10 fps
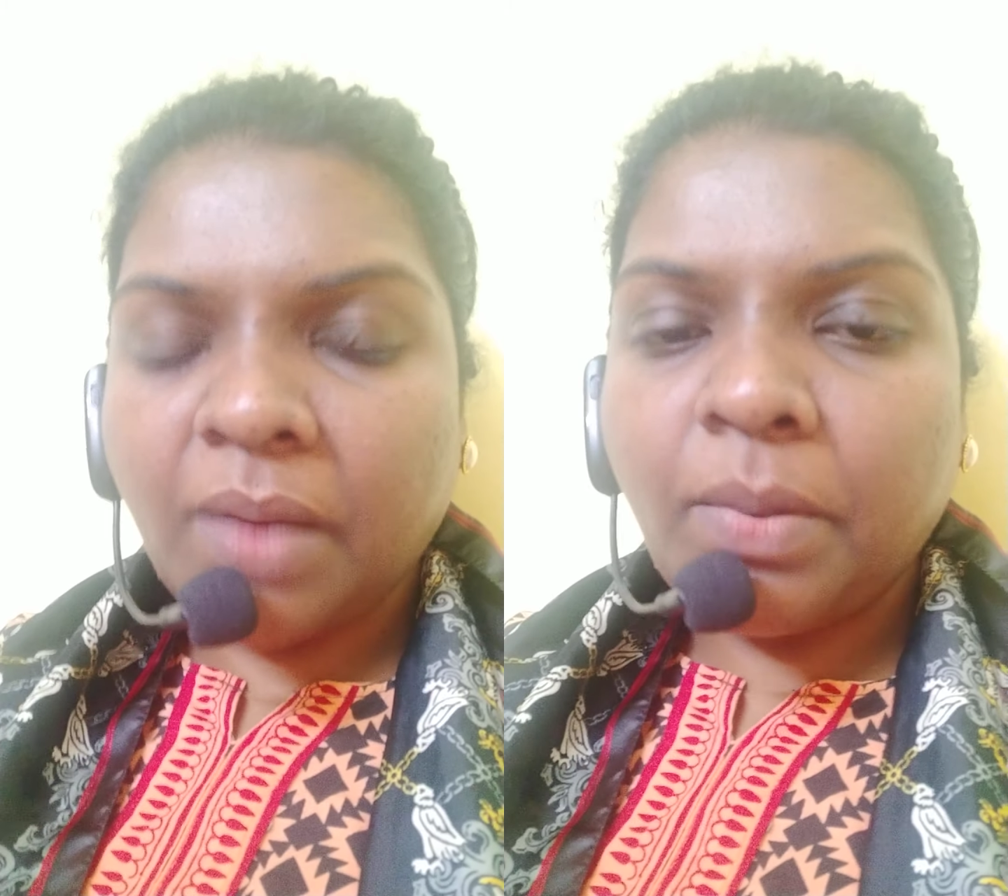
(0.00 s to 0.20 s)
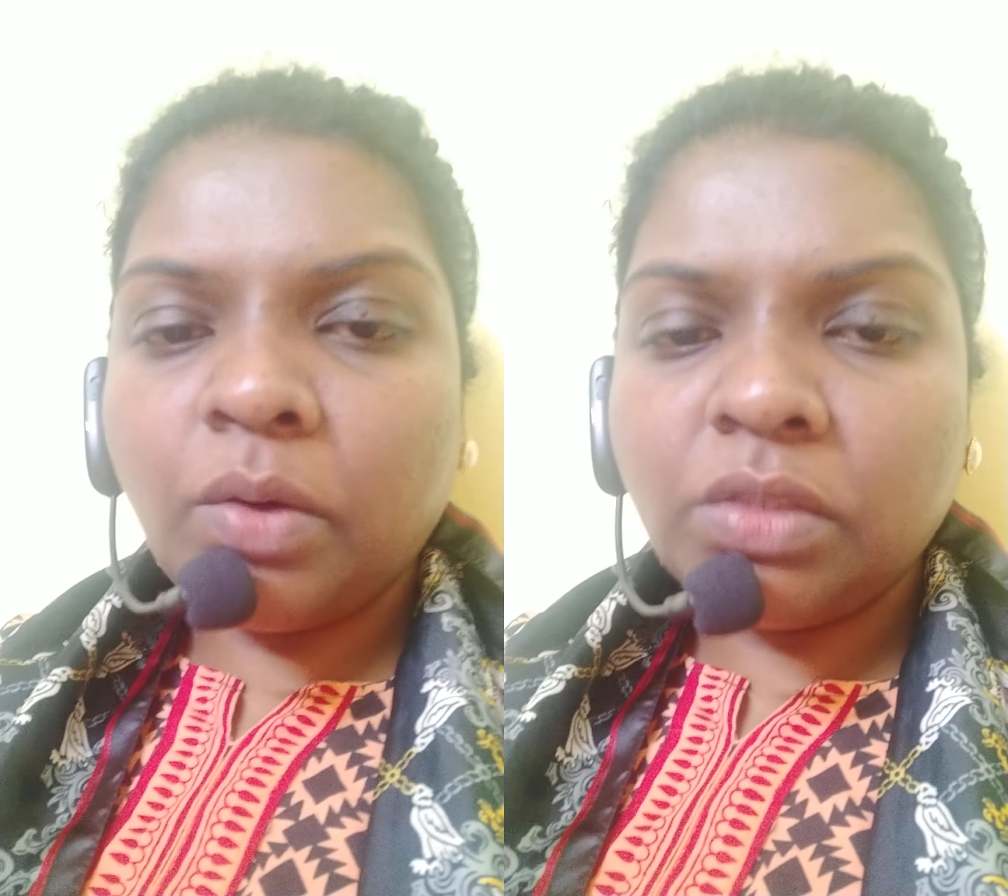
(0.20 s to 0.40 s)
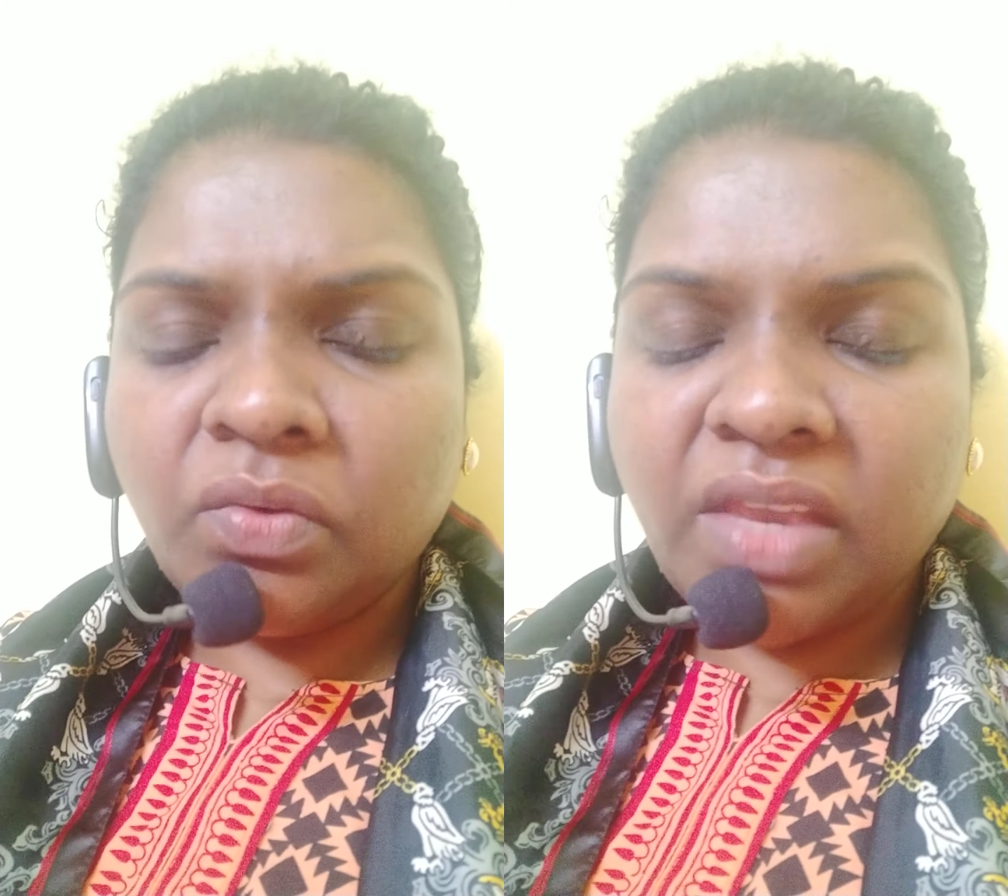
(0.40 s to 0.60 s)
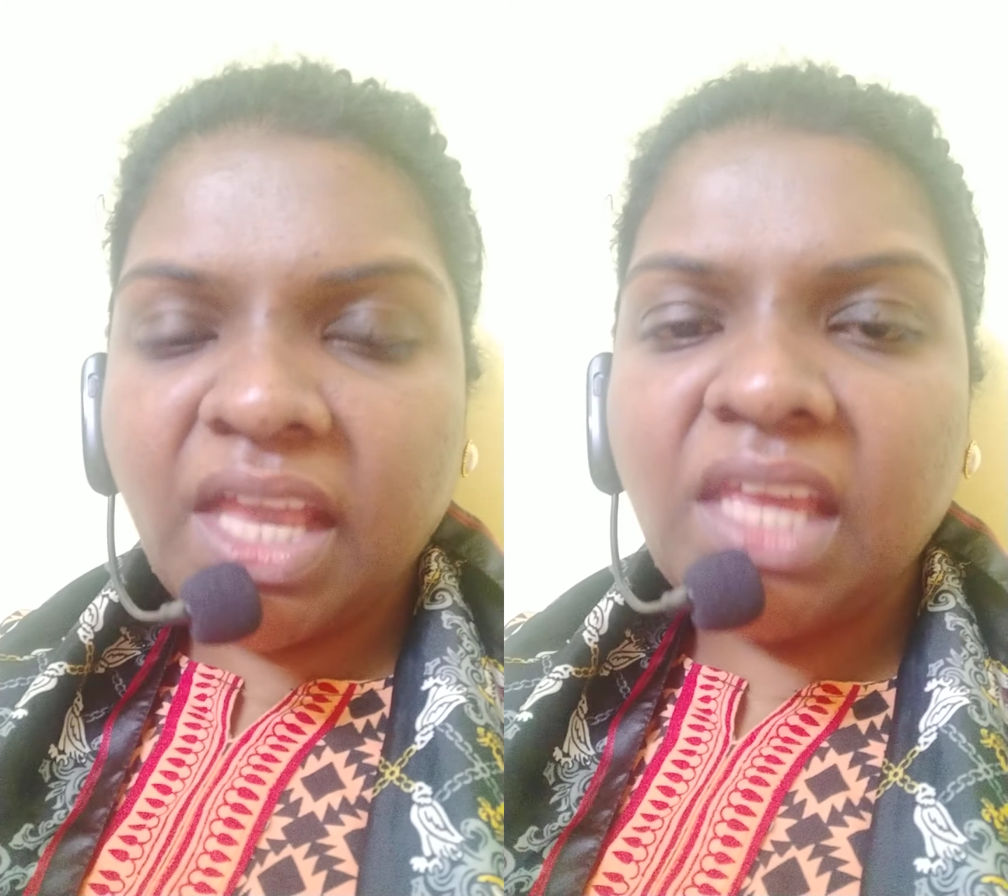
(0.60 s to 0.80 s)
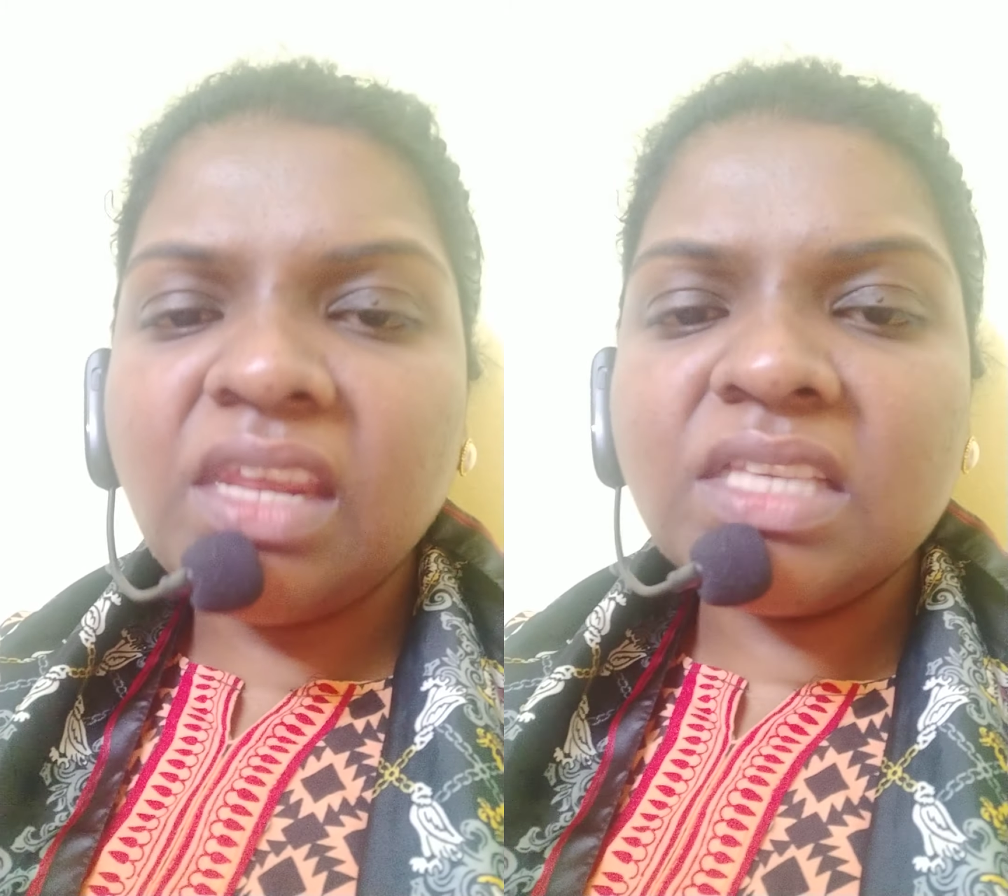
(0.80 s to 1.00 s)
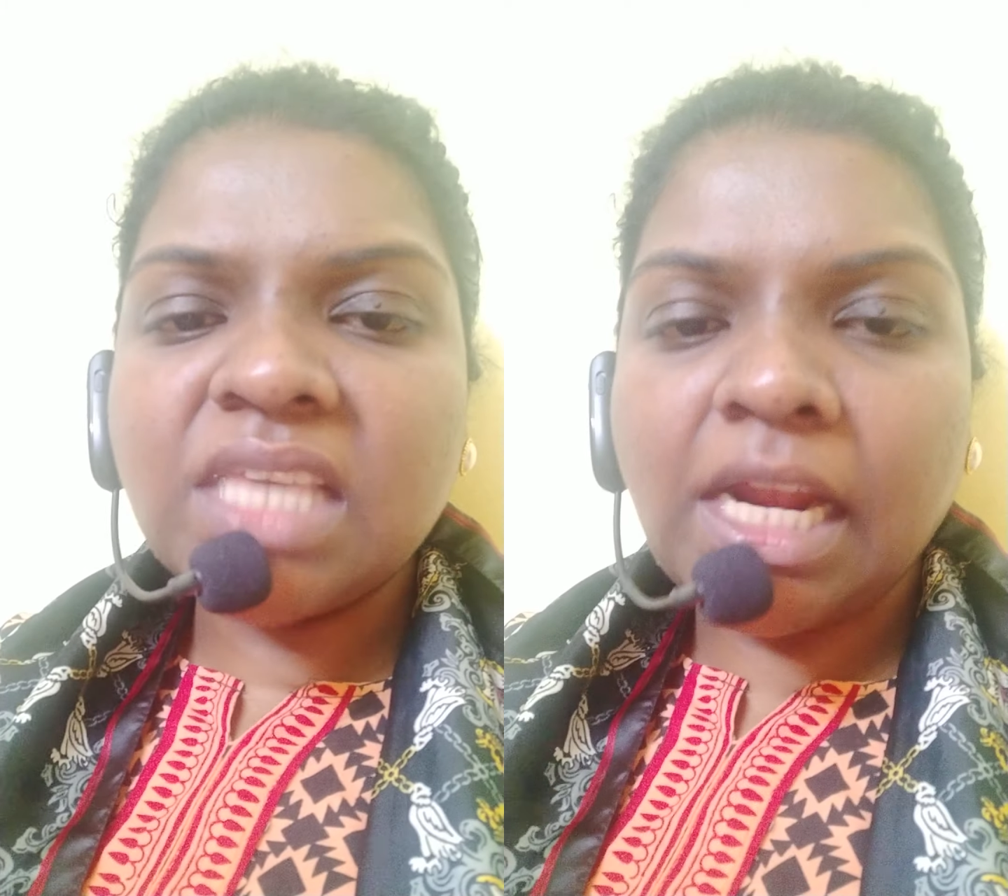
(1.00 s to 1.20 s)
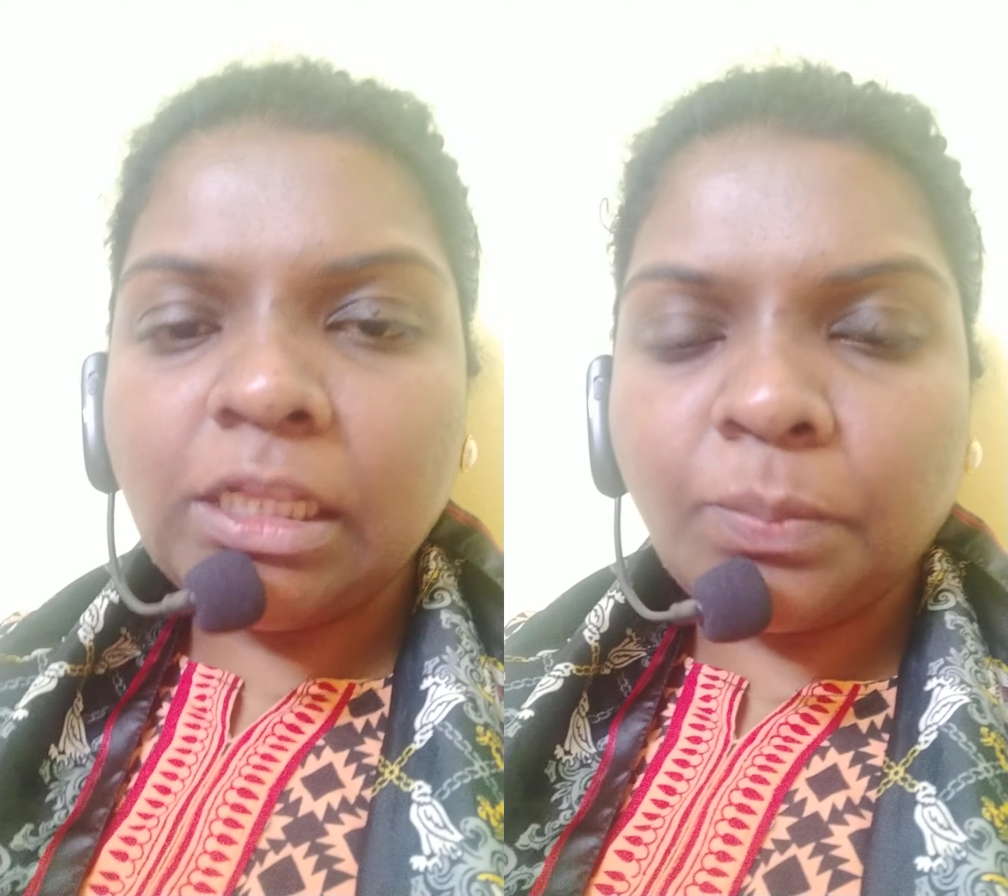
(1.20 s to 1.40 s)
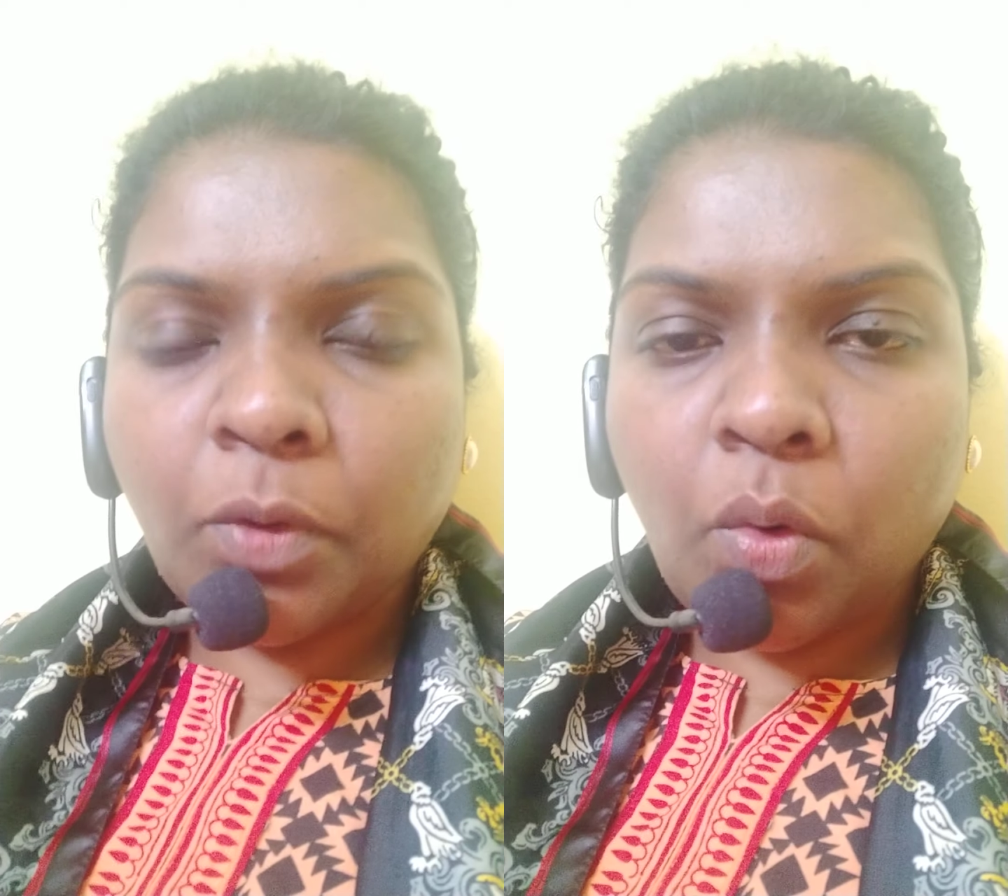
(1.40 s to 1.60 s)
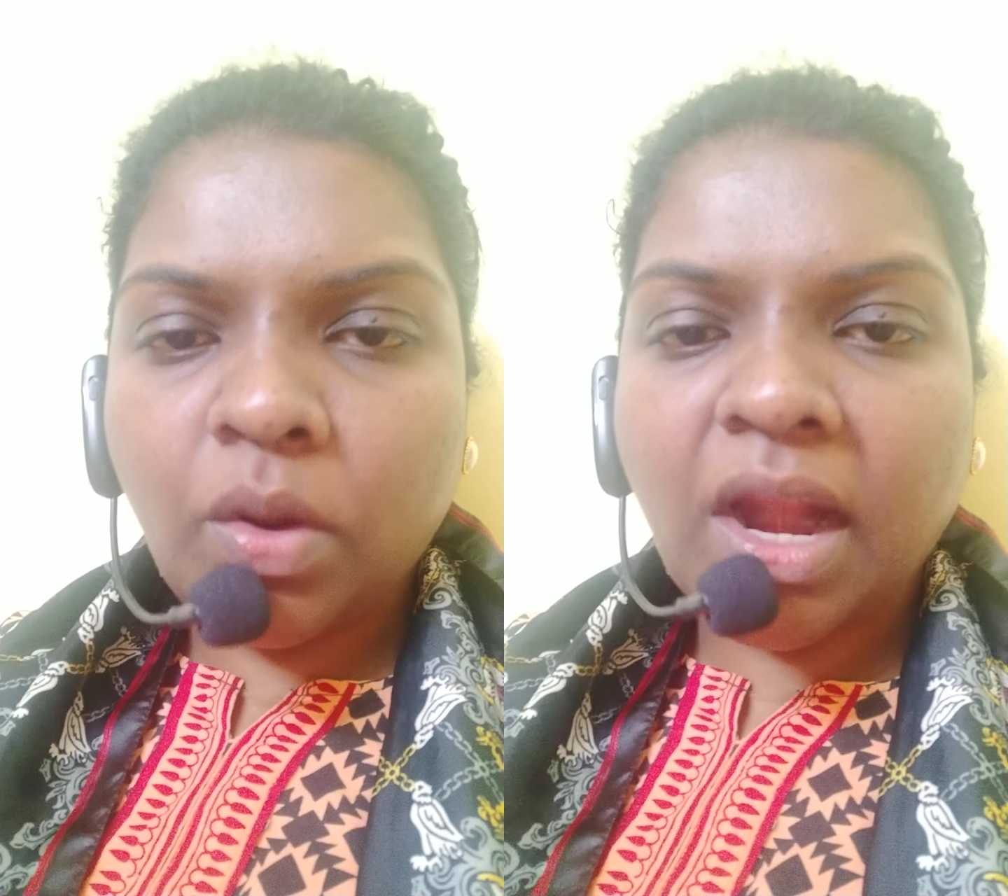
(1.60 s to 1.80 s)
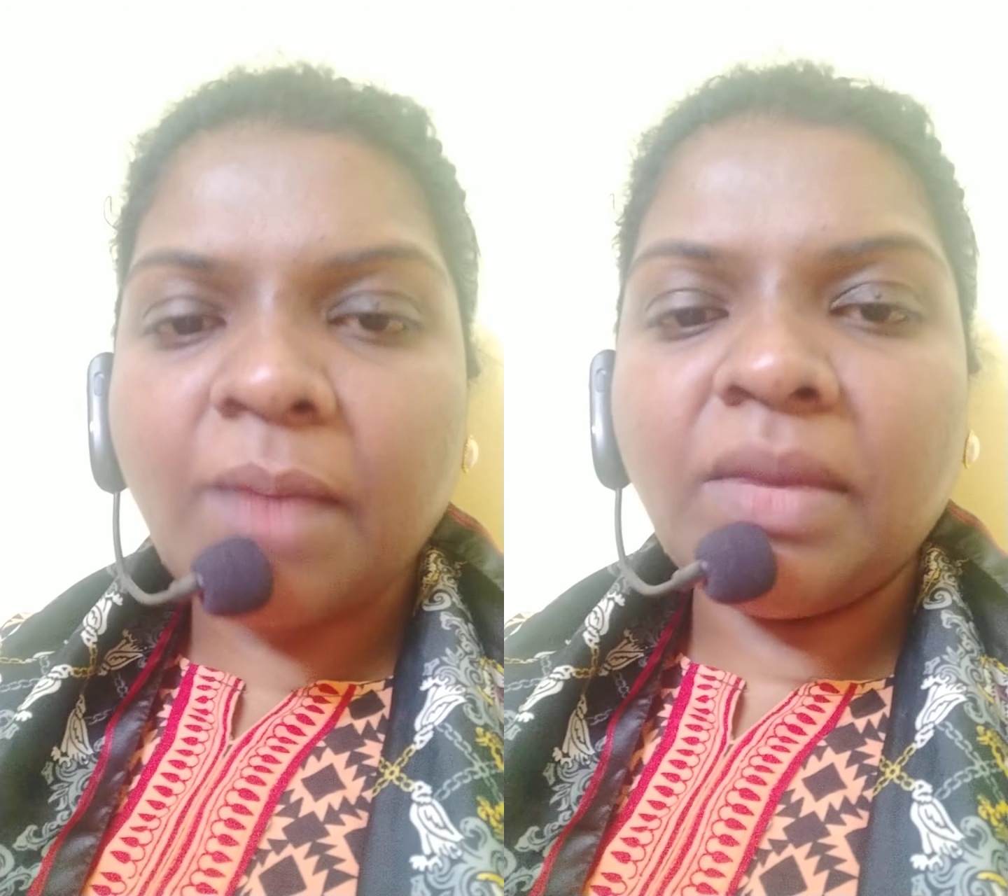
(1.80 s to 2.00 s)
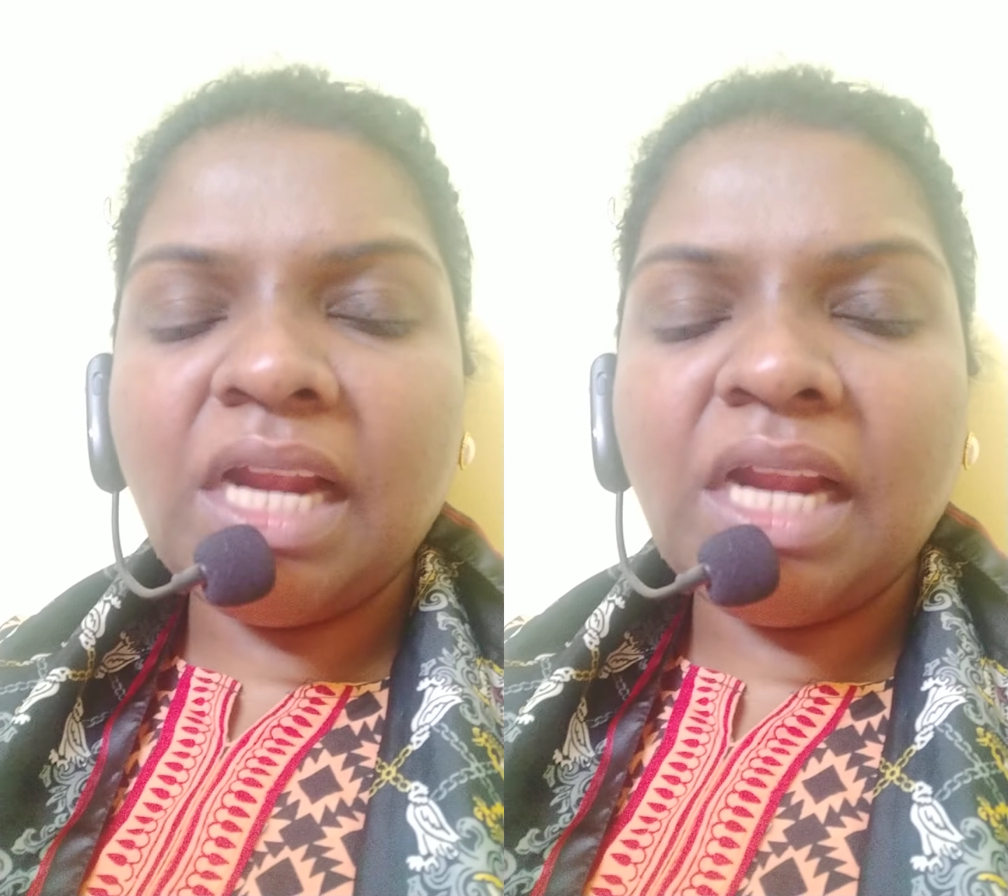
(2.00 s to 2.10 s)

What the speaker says: about the various health program,